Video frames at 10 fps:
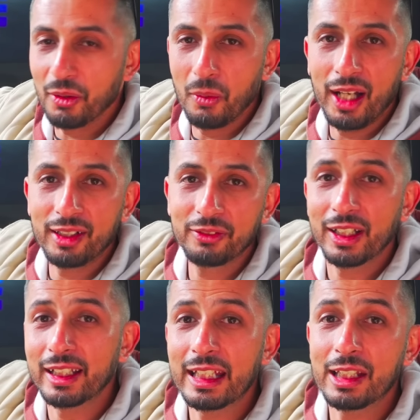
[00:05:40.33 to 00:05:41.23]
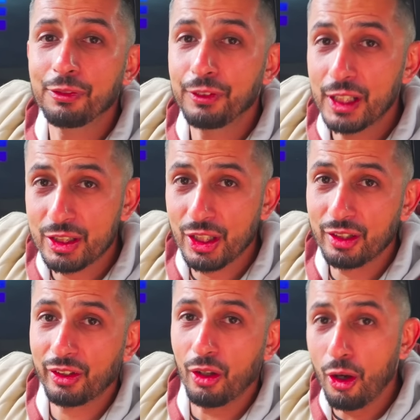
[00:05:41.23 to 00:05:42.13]
one of the key
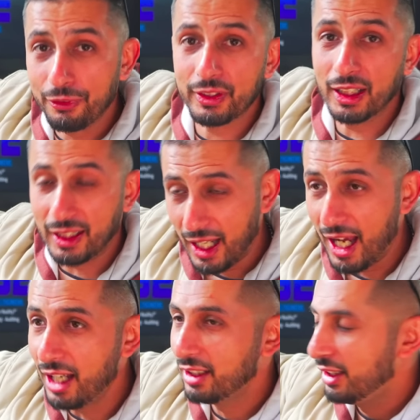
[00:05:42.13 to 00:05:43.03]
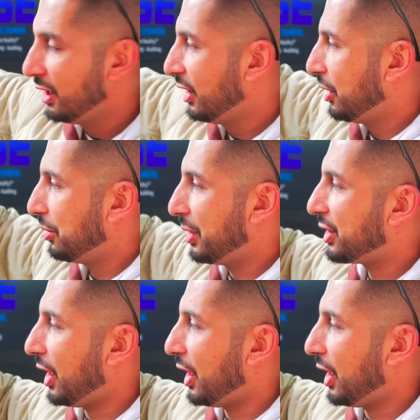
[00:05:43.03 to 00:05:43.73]
features of the car, which